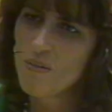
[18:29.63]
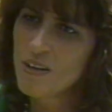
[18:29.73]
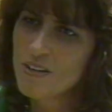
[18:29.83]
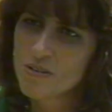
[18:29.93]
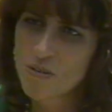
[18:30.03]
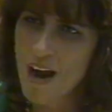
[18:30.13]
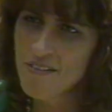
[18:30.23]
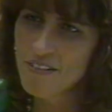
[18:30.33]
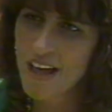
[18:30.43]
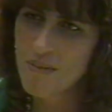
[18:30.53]
when you
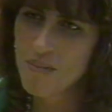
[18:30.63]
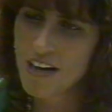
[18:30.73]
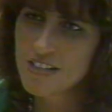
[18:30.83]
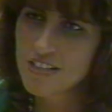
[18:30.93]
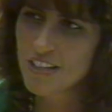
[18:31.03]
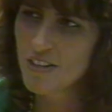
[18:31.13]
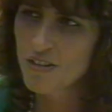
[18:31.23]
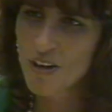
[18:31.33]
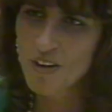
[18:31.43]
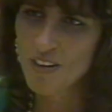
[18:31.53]
travel that much, you're
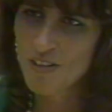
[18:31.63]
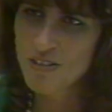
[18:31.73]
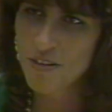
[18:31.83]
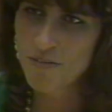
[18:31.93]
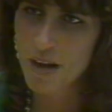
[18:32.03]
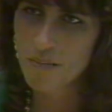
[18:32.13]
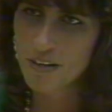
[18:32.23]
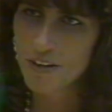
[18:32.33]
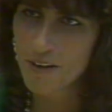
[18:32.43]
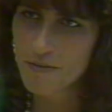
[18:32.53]
so close to your
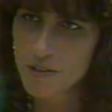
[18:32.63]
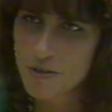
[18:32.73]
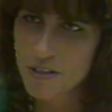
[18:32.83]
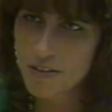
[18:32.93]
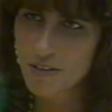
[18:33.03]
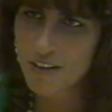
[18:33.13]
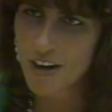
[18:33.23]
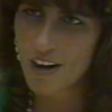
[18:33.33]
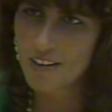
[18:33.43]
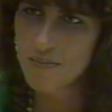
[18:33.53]
family. You have 2 children,
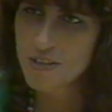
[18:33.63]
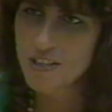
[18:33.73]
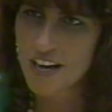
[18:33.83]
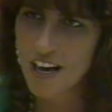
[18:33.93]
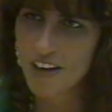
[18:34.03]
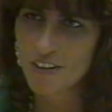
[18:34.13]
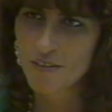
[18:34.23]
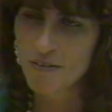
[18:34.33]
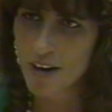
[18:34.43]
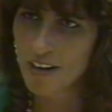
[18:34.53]
Carl and Michelle. You're
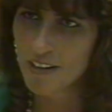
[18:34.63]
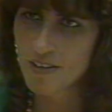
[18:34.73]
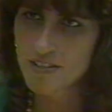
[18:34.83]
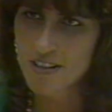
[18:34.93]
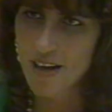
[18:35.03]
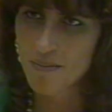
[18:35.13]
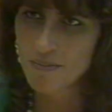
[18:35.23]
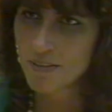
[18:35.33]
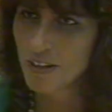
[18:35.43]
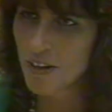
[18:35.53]
very close to
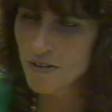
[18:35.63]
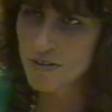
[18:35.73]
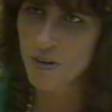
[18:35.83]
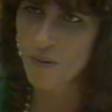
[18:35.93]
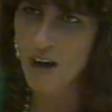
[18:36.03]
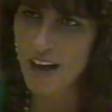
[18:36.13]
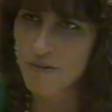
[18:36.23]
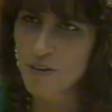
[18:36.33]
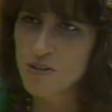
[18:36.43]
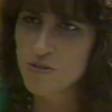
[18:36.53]
them, close to your wife.
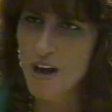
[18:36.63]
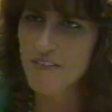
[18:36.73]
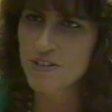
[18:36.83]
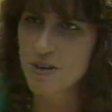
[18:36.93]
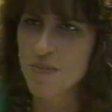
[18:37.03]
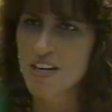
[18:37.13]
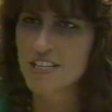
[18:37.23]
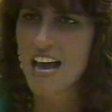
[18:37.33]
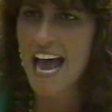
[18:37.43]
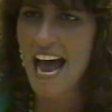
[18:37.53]
When you travel so much,
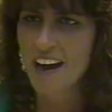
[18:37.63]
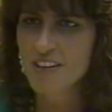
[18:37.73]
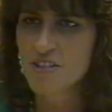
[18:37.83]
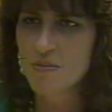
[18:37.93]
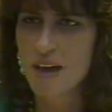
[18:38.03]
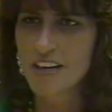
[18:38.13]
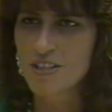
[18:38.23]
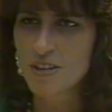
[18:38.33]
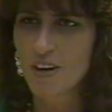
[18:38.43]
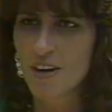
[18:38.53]
how did you make
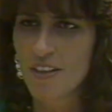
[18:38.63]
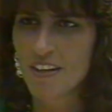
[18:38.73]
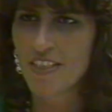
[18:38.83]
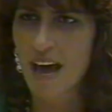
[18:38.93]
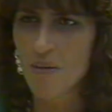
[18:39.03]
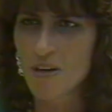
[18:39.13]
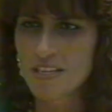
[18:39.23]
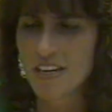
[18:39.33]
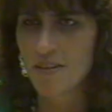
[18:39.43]
sure that wasn't